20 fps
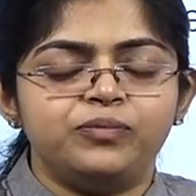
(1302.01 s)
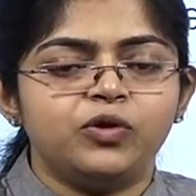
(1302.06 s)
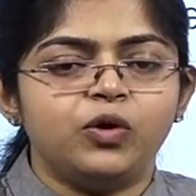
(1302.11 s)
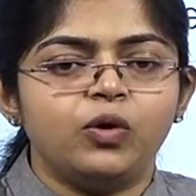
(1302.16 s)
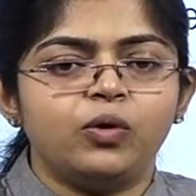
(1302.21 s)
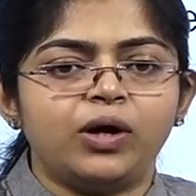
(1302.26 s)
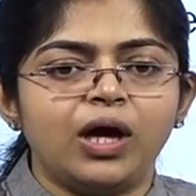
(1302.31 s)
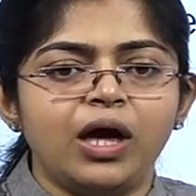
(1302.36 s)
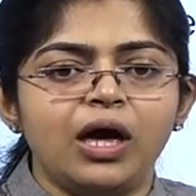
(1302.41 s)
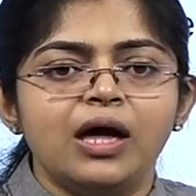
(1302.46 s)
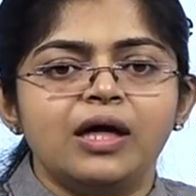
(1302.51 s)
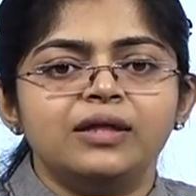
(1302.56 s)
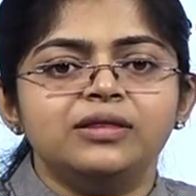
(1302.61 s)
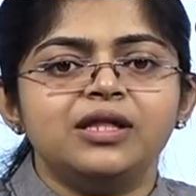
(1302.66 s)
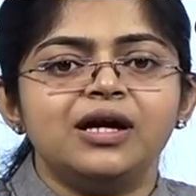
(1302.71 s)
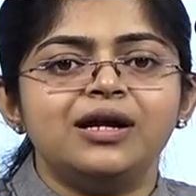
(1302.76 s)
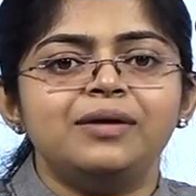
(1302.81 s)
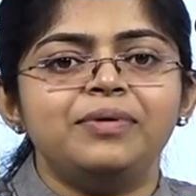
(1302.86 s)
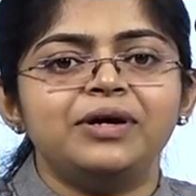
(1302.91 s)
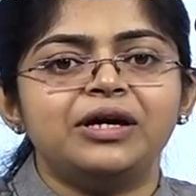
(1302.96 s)
Okay,
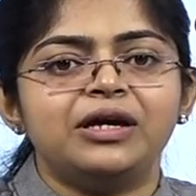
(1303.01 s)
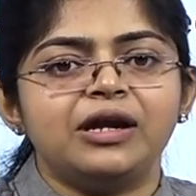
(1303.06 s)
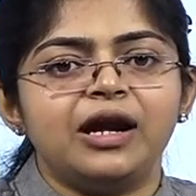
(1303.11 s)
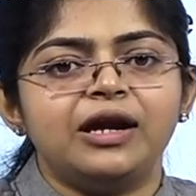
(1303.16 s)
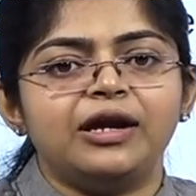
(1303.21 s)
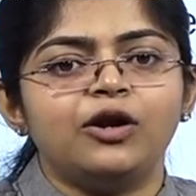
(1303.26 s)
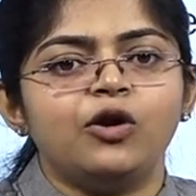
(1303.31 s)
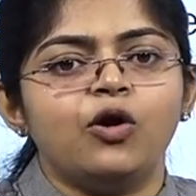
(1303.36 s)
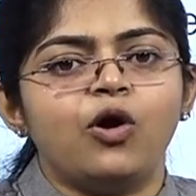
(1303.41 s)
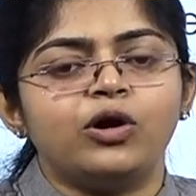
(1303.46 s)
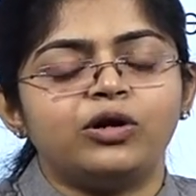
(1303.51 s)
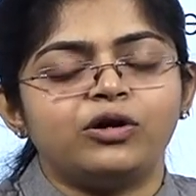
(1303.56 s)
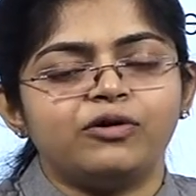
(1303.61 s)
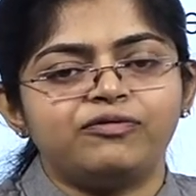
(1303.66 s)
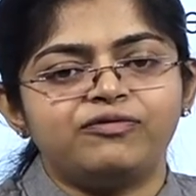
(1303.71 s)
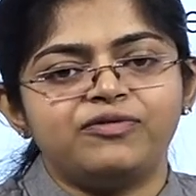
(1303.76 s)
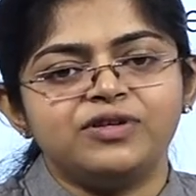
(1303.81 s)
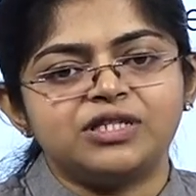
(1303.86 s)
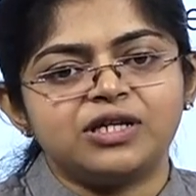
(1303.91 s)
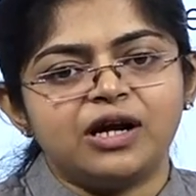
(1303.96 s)
they will be creating a lot of
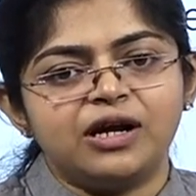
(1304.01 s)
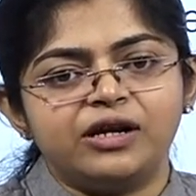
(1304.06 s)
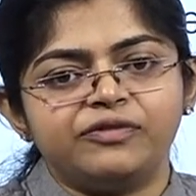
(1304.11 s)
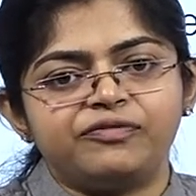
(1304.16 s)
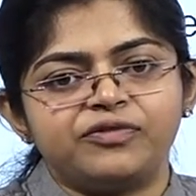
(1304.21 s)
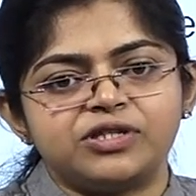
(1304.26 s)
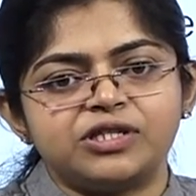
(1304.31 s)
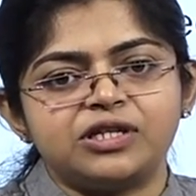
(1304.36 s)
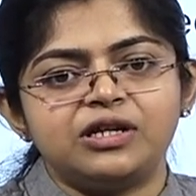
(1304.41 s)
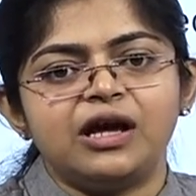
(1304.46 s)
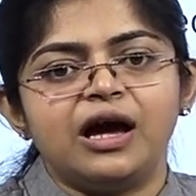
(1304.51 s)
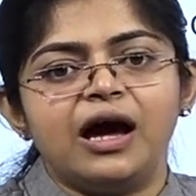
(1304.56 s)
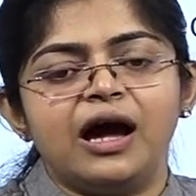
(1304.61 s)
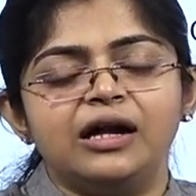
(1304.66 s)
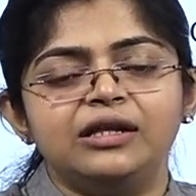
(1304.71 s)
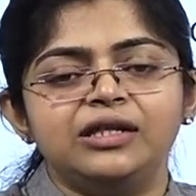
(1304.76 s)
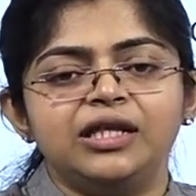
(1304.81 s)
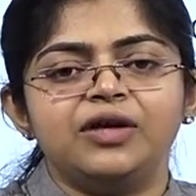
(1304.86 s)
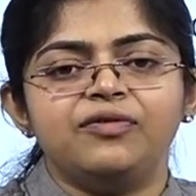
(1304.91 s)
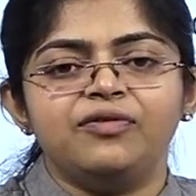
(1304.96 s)
fiscal deficit
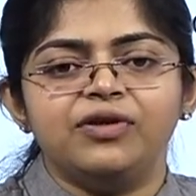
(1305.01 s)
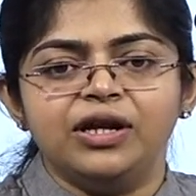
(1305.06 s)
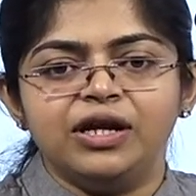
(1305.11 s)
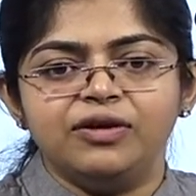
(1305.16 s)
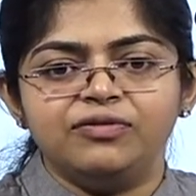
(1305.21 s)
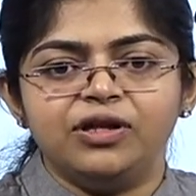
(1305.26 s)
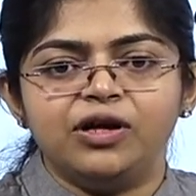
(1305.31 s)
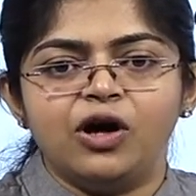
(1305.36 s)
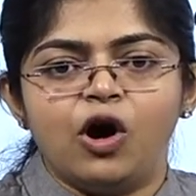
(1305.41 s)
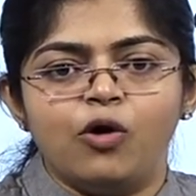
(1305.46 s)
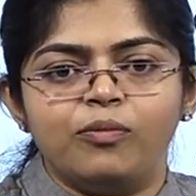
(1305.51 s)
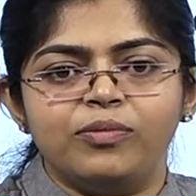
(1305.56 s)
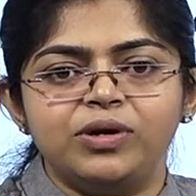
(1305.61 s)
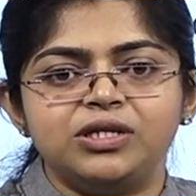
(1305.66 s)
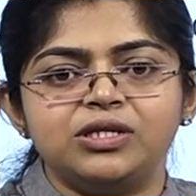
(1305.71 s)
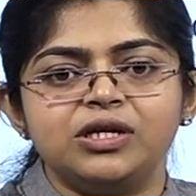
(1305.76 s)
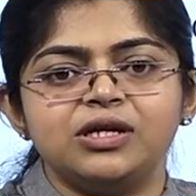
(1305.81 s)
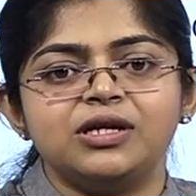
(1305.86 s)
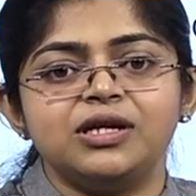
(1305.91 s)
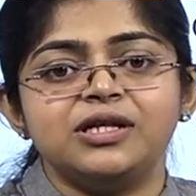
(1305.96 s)
and they will leave the government
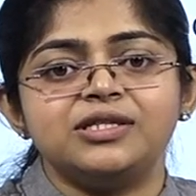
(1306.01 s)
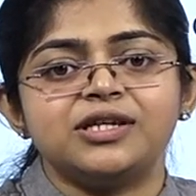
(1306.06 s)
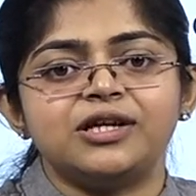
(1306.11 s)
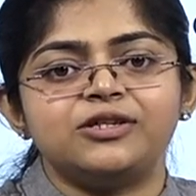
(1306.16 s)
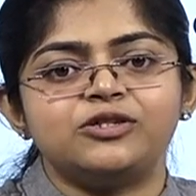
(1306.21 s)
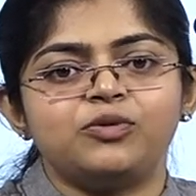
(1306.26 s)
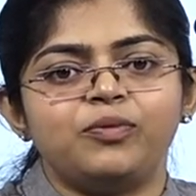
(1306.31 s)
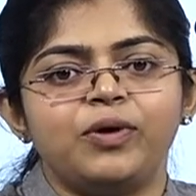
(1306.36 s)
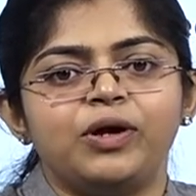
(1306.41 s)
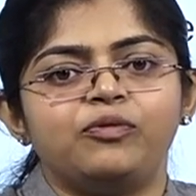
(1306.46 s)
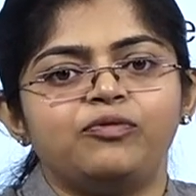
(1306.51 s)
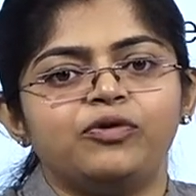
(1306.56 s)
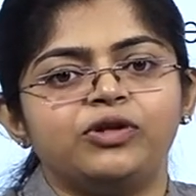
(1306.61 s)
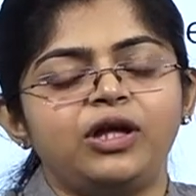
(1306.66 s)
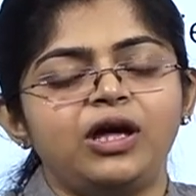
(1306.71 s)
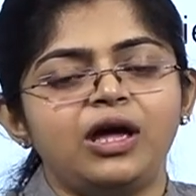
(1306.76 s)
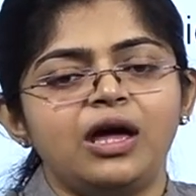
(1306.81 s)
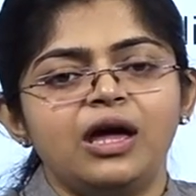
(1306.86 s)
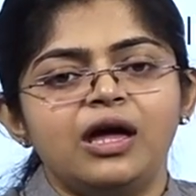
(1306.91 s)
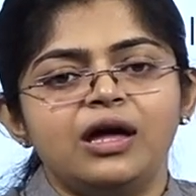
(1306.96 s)
in such a way for
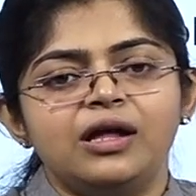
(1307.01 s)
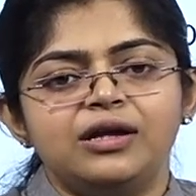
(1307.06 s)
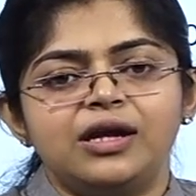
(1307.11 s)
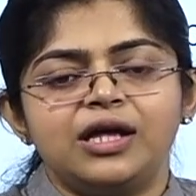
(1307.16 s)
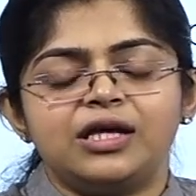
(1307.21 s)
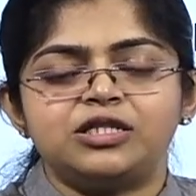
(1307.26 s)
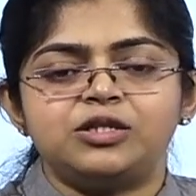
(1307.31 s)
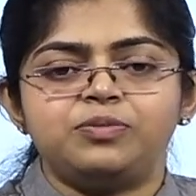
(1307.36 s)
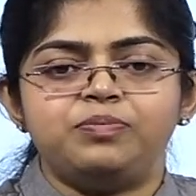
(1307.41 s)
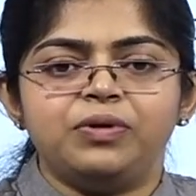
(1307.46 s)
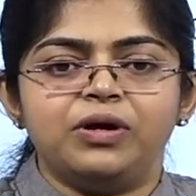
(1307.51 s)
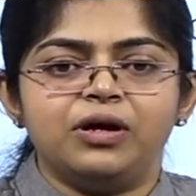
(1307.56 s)
the next